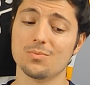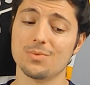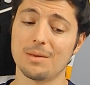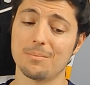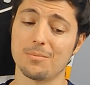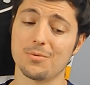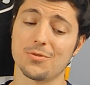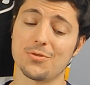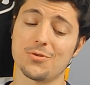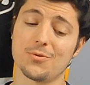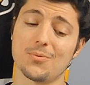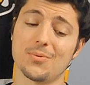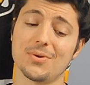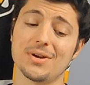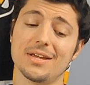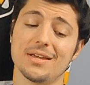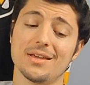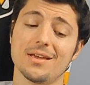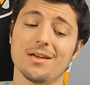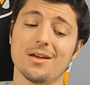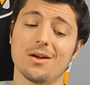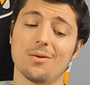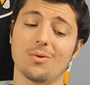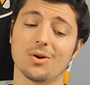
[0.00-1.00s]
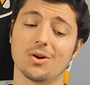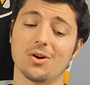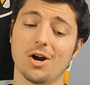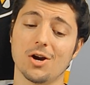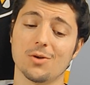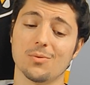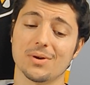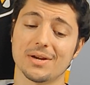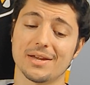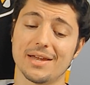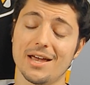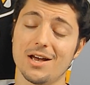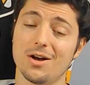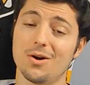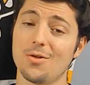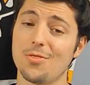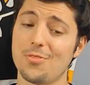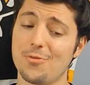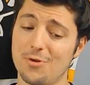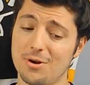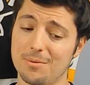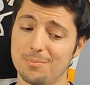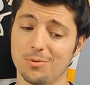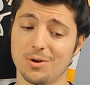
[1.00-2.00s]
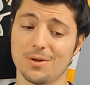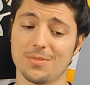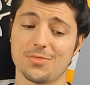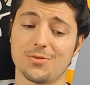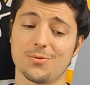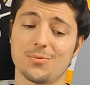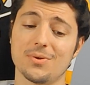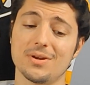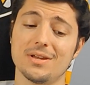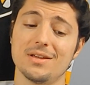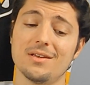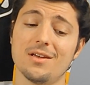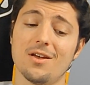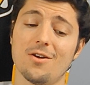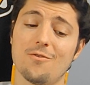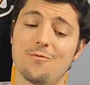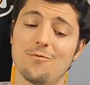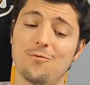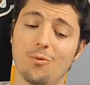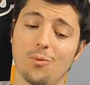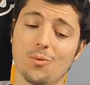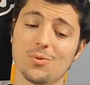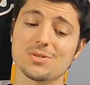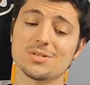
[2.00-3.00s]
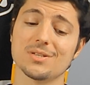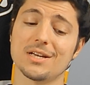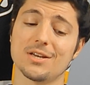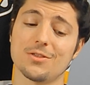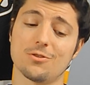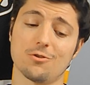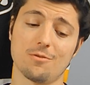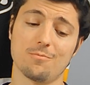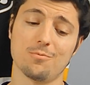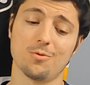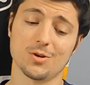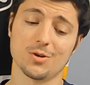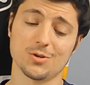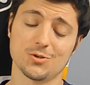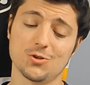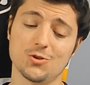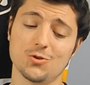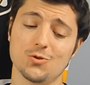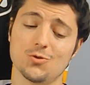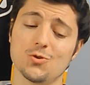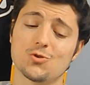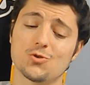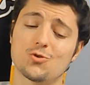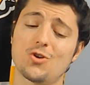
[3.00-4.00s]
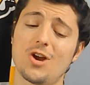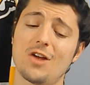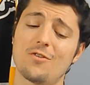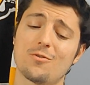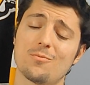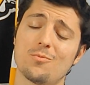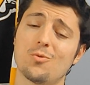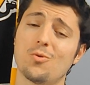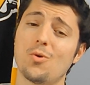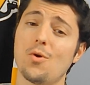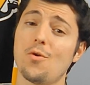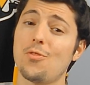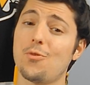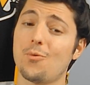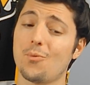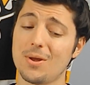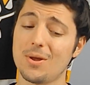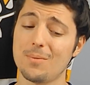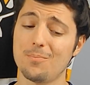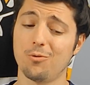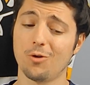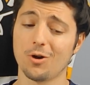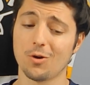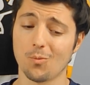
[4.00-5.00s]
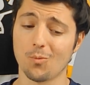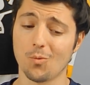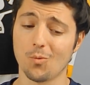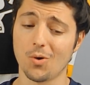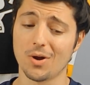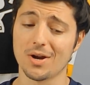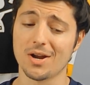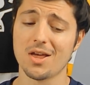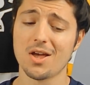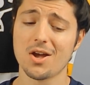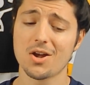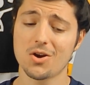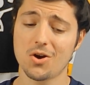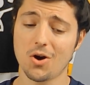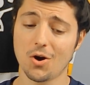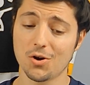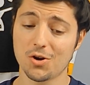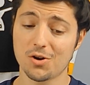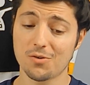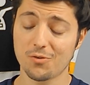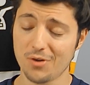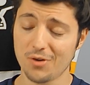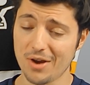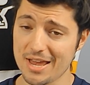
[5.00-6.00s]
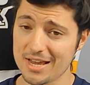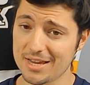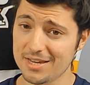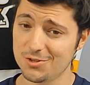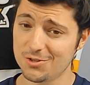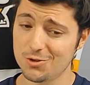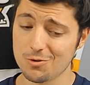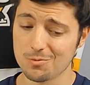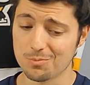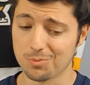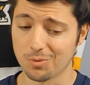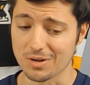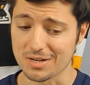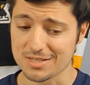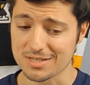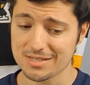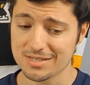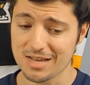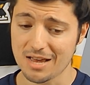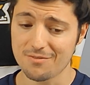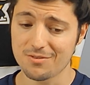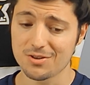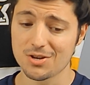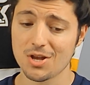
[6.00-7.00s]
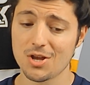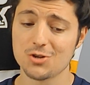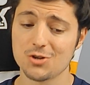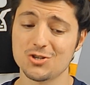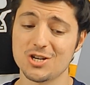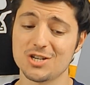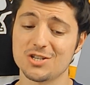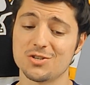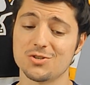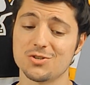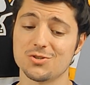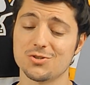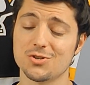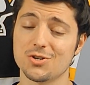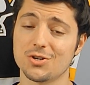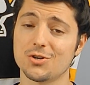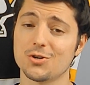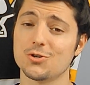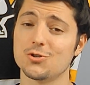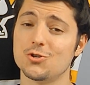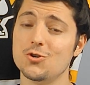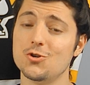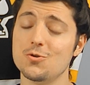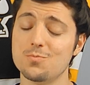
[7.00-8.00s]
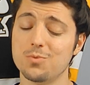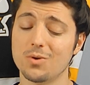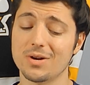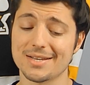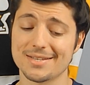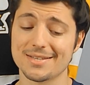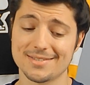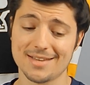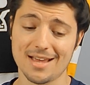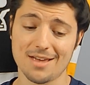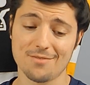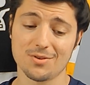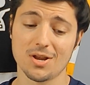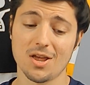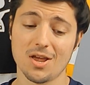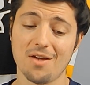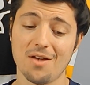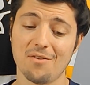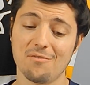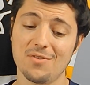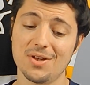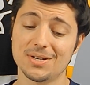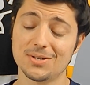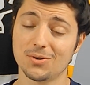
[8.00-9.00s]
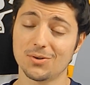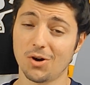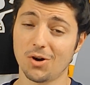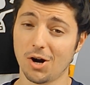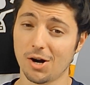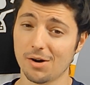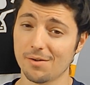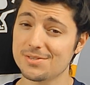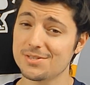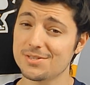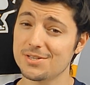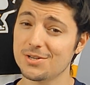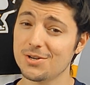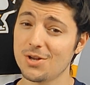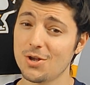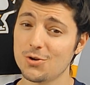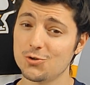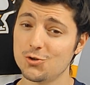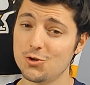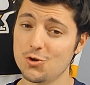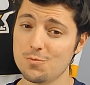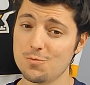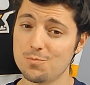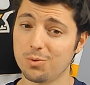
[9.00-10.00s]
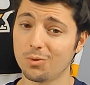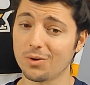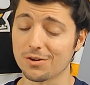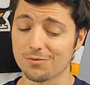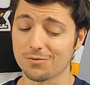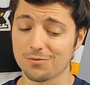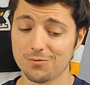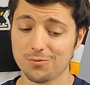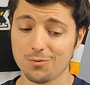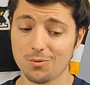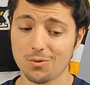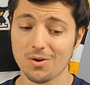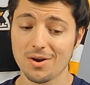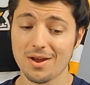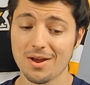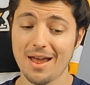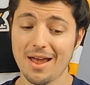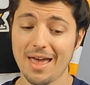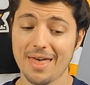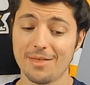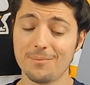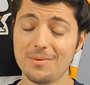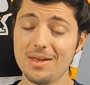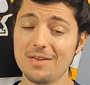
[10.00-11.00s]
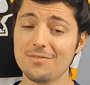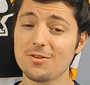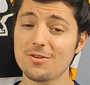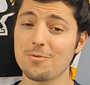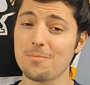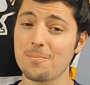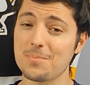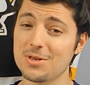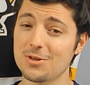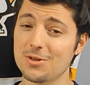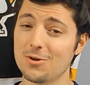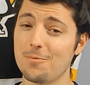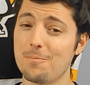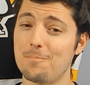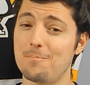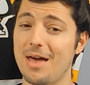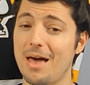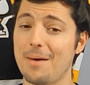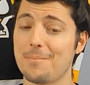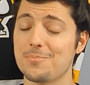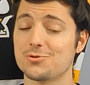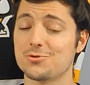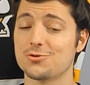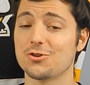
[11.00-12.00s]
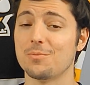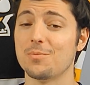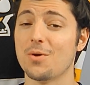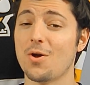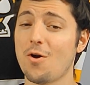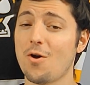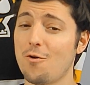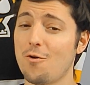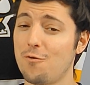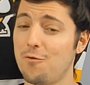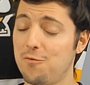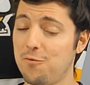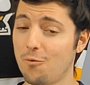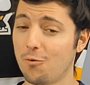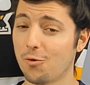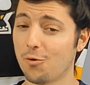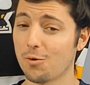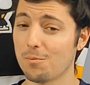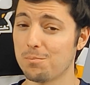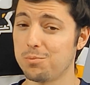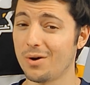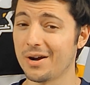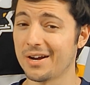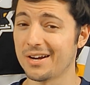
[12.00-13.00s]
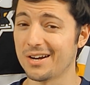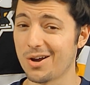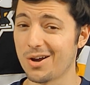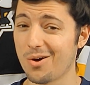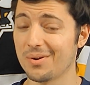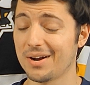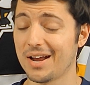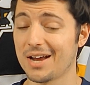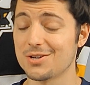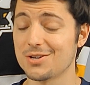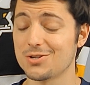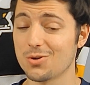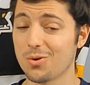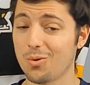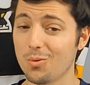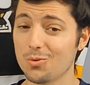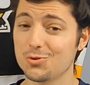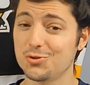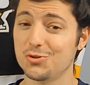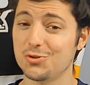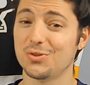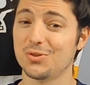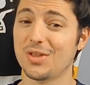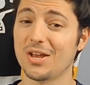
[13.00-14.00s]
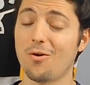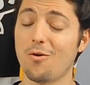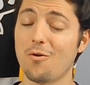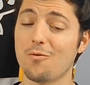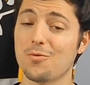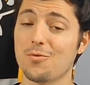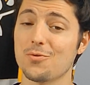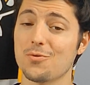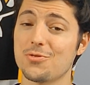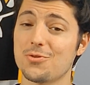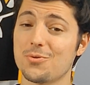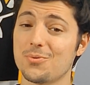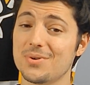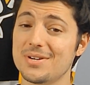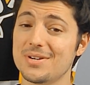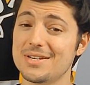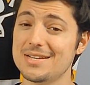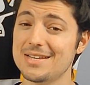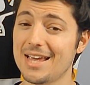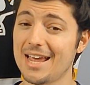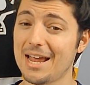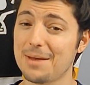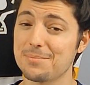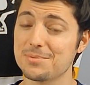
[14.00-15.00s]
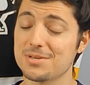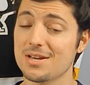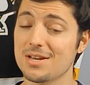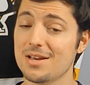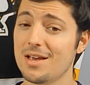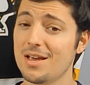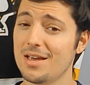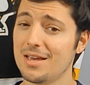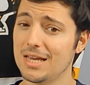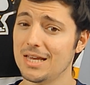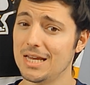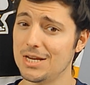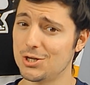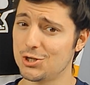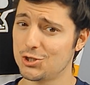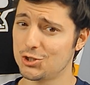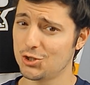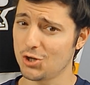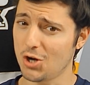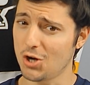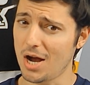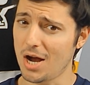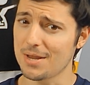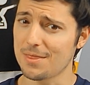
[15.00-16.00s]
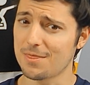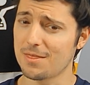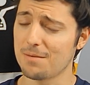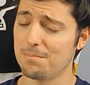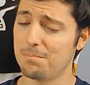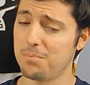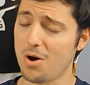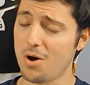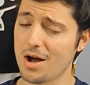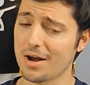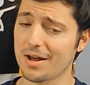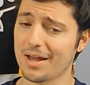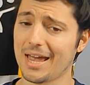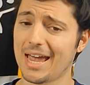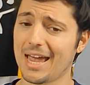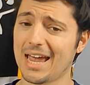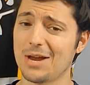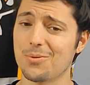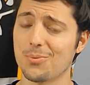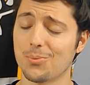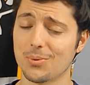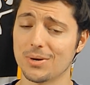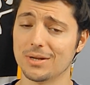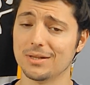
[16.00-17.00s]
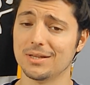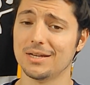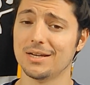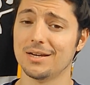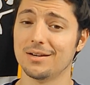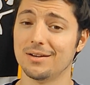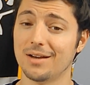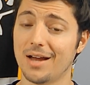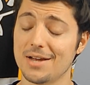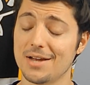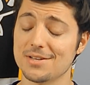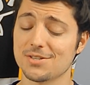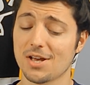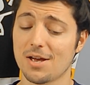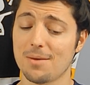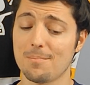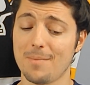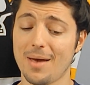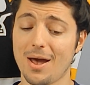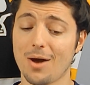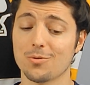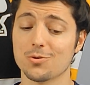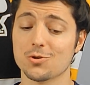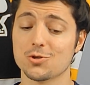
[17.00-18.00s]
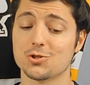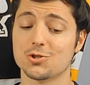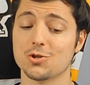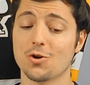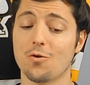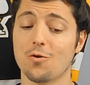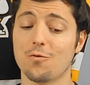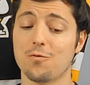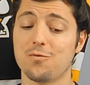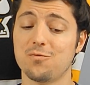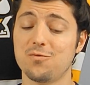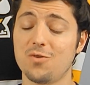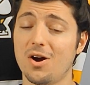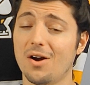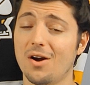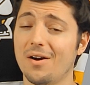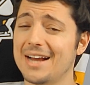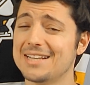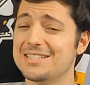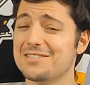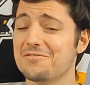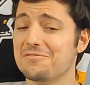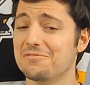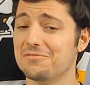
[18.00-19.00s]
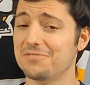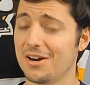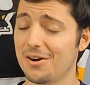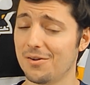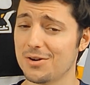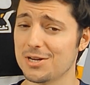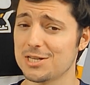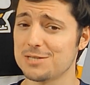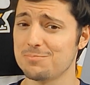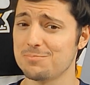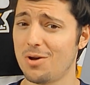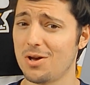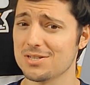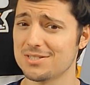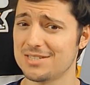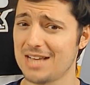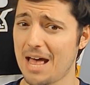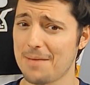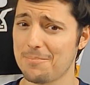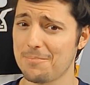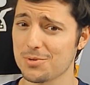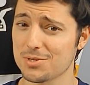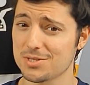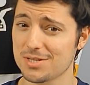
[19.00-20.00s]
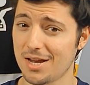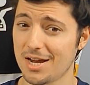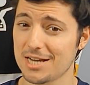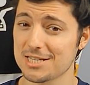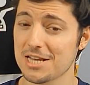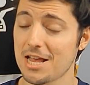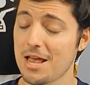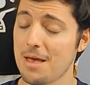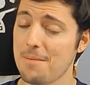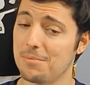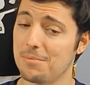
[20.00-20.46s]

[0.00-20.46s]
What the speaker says: Number 3, Rickard Rakell, 3.3. Forsling, 3.2. Trevor Moore, 3.1. Carter Verhaeghe, 2.7. Jason Zucker, 2.7. Victor Arvidsson, 2.4. And then we have Emil Bemstrom, 4.0. And I told you that over 3 games, he shot the puck a really nice amount so far. It's a very small sample size,